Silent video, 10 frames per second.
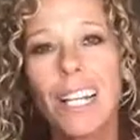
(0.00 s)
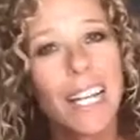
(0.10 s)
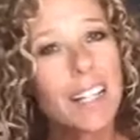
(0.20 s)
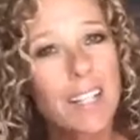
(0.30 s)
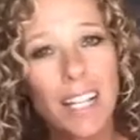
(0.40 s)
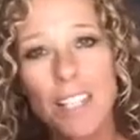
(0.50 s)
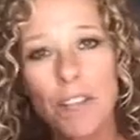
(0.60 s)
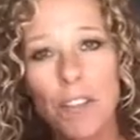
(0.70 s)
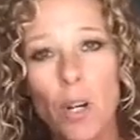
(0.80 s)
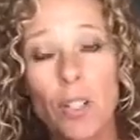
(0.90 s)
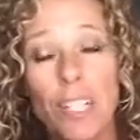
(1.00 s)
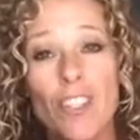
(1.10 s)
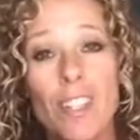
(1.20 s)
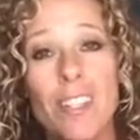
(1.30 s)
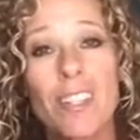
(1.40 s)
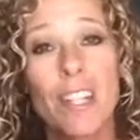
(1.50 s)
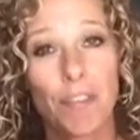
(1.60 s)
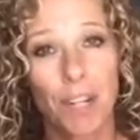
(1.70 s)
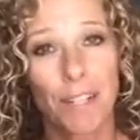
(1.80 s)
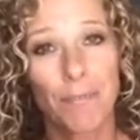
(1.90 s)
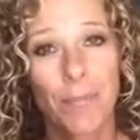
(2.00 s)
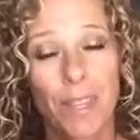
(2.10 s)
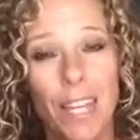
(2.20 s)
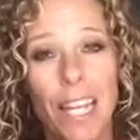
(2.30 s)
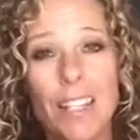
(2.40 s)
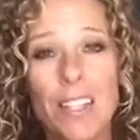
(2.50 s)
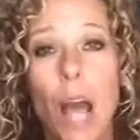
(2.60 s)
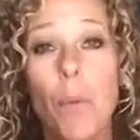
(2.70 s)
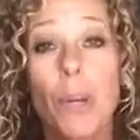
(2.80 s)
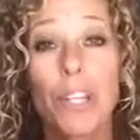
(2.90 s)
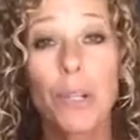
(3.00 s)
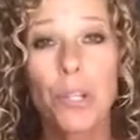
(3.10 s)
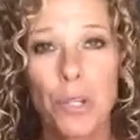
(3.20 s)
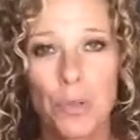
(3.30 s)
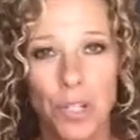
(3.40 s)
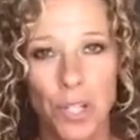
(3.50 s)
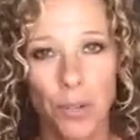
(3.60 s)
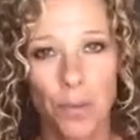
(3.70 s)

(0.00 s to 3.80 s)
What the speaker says: It's not difficult, it's just different. It's not what you're used to.